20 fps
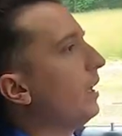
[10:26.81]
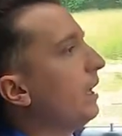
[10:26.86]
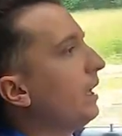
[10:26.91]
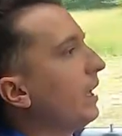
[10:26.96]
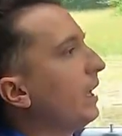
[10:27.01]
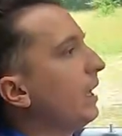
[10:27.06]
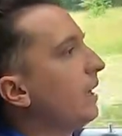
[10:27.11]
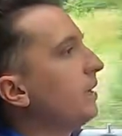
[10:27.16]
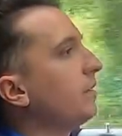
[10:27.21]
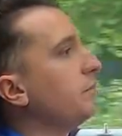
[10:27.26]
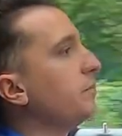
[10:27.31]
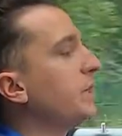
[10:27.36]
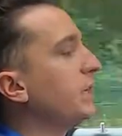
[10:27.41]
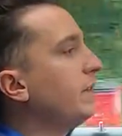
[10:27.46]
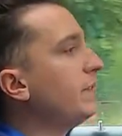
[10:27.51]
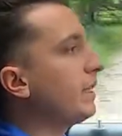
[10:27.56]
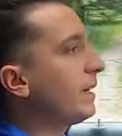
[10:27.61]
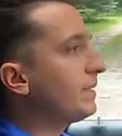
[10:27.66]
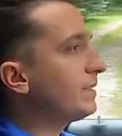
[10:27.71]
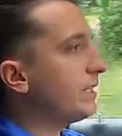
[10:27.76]
And
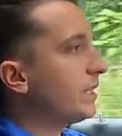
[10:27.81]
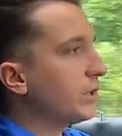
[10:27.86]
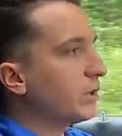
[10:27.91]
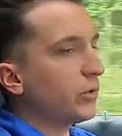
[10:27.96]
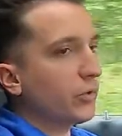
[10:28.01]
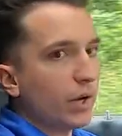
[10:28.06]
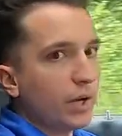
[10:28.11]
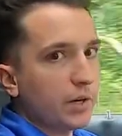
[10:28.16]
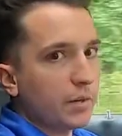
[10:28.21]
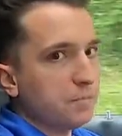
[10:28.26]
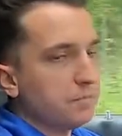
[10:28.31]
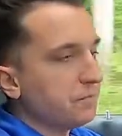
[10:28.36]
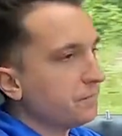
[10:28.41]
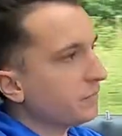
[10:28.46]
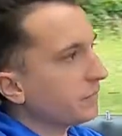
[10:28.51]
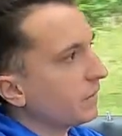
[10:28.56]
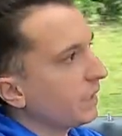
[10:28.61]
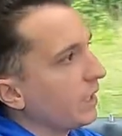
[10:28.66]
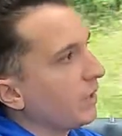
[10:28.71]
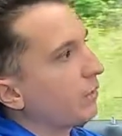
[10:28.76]
being that it's integrated
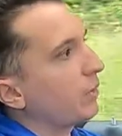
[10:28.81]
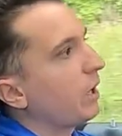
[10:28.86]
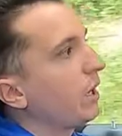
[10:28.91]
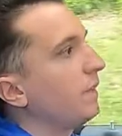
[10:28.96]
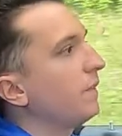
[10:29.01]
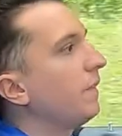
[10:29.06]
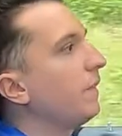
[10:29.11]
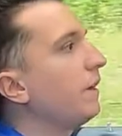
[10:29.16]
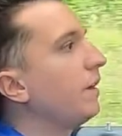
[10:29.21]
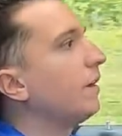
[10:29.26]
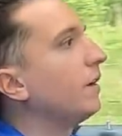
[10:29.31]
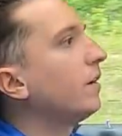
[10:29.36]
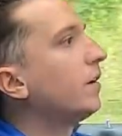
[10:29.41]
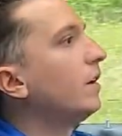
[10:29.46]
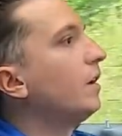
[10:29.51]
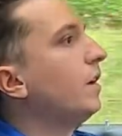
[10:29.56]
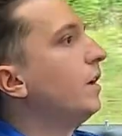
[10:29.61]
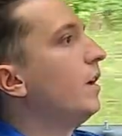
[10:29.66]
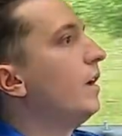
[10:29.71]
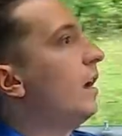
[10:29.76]
and right there,